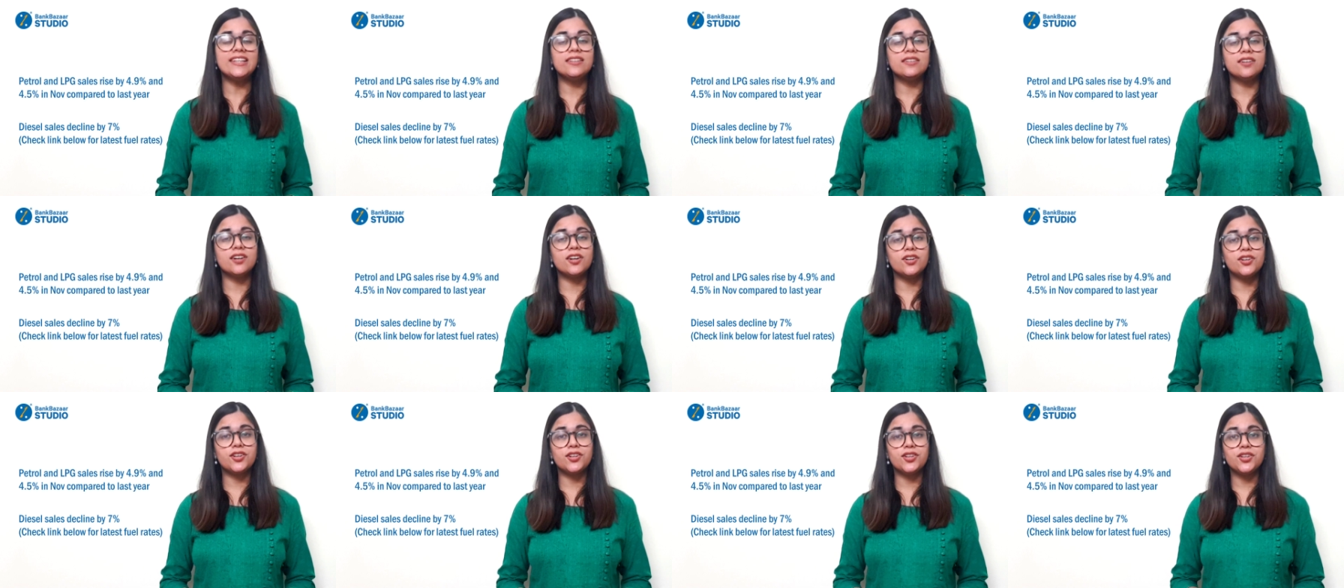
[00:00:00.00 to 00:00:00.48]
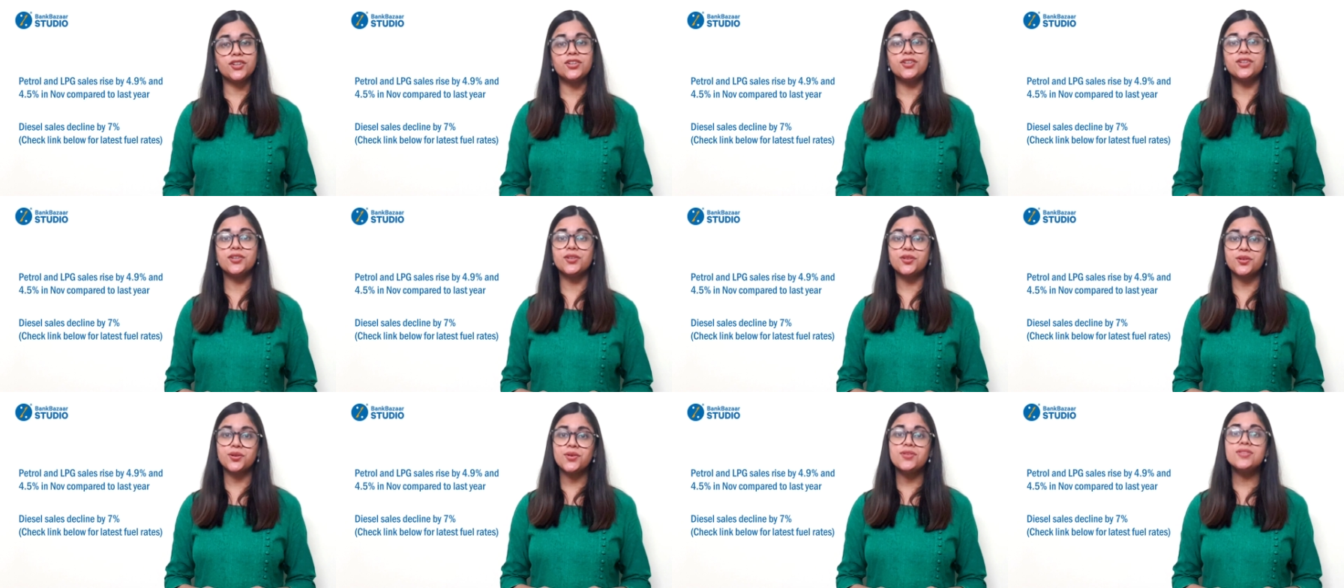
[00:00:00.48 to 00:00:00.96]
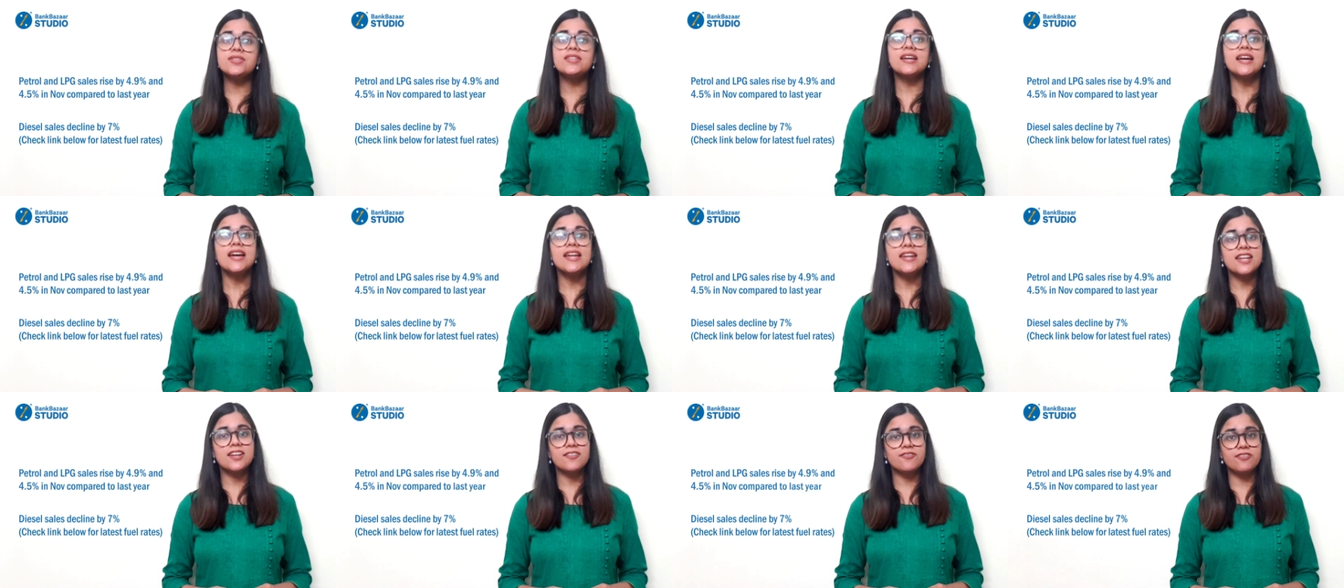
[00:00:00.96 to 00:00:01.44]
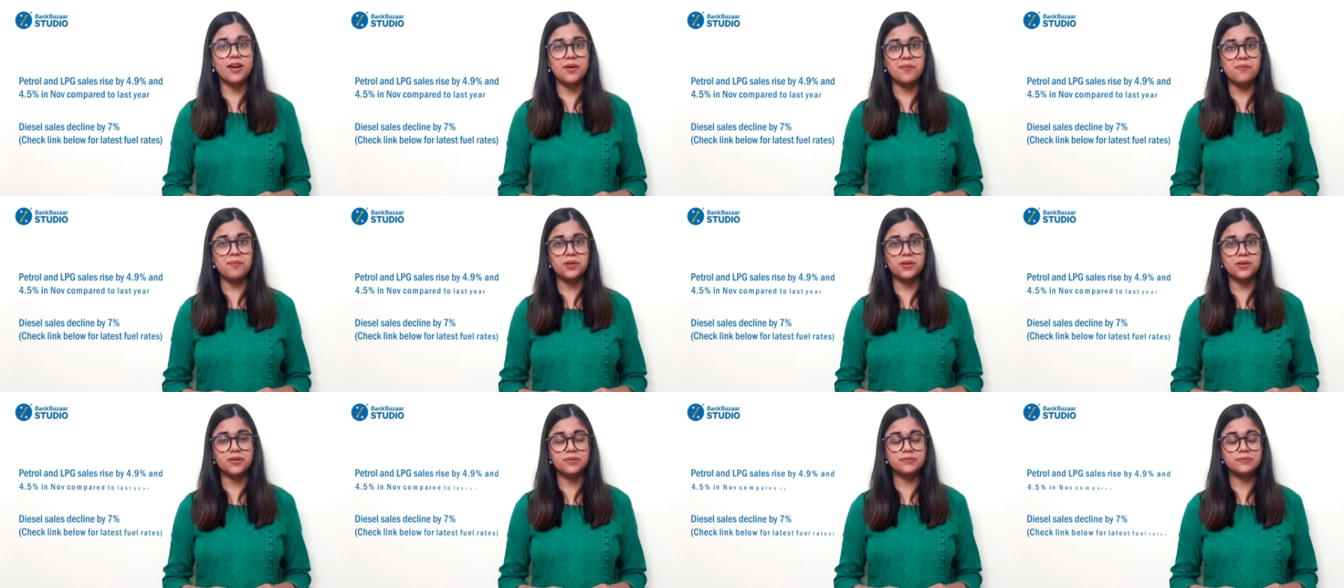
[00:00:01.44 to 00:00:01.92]
year-on-year growth in
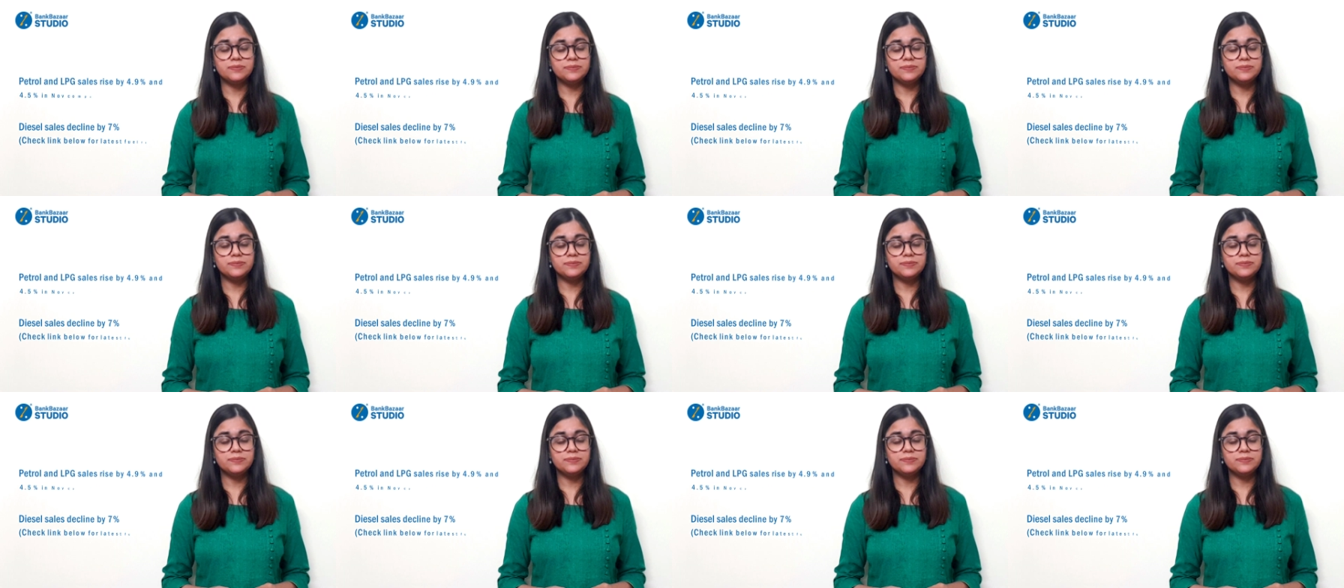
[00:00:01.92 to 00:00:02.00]
November.